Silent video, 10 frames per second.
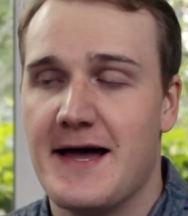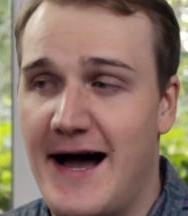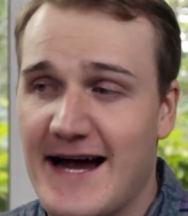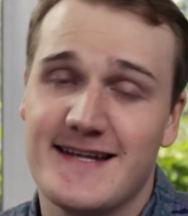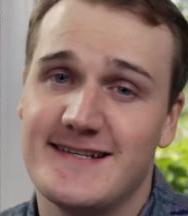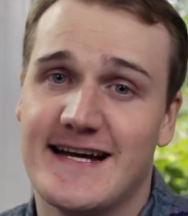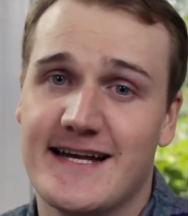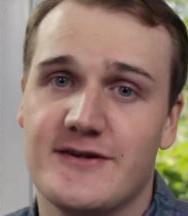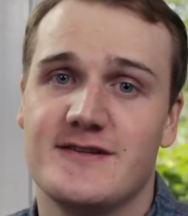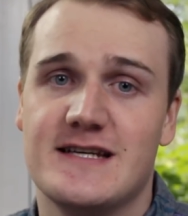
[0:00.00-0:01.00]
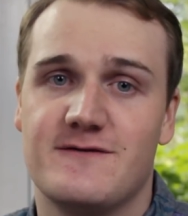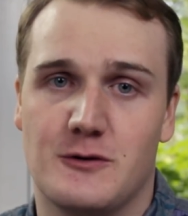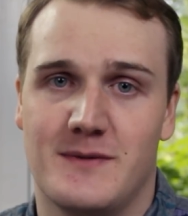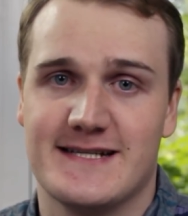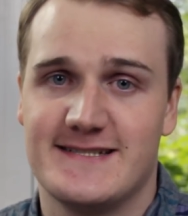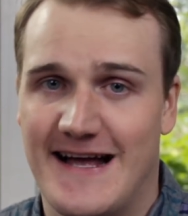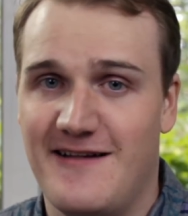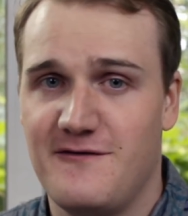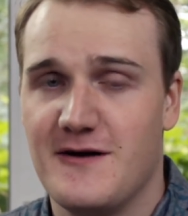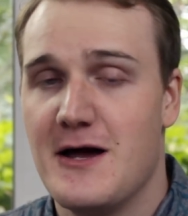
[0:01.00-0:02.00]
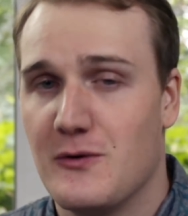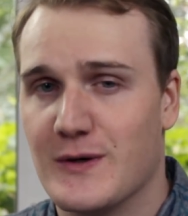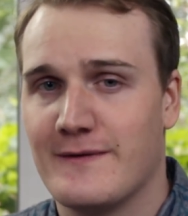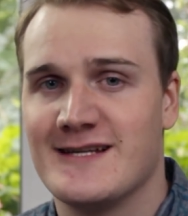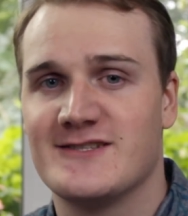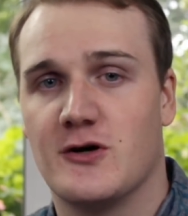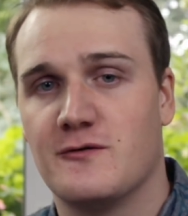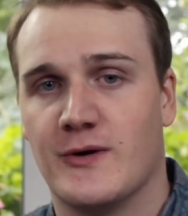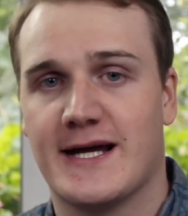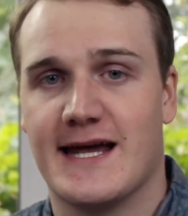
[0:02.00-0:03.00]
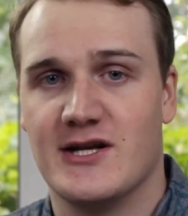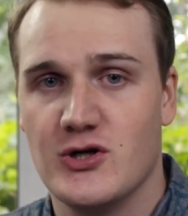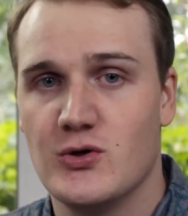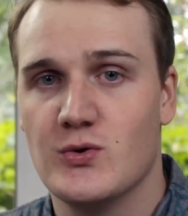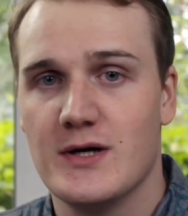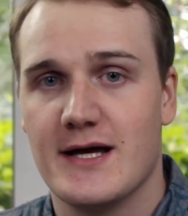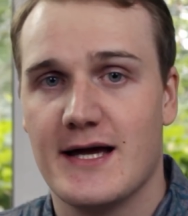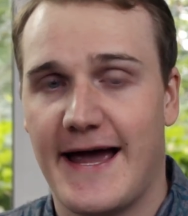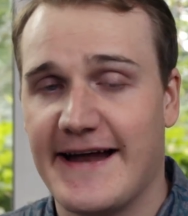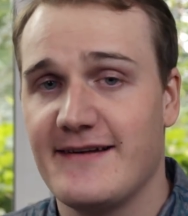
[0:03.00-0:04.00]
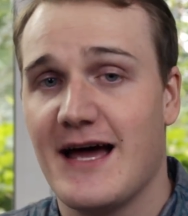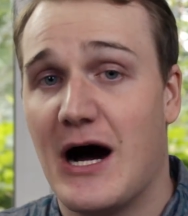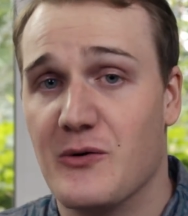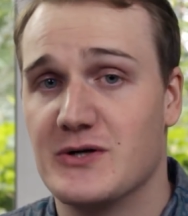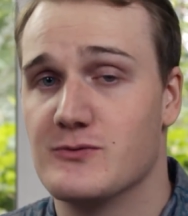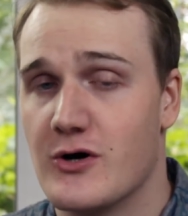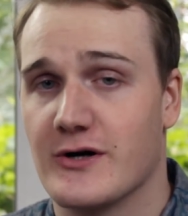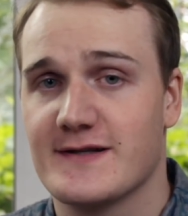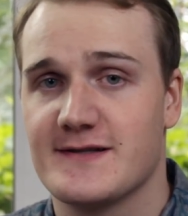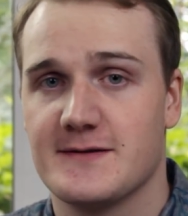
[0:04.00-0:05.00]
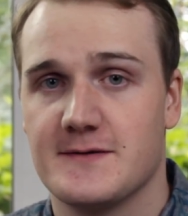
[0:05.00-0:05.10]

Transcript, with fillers: I decided to see for myself what this software can do and how it works.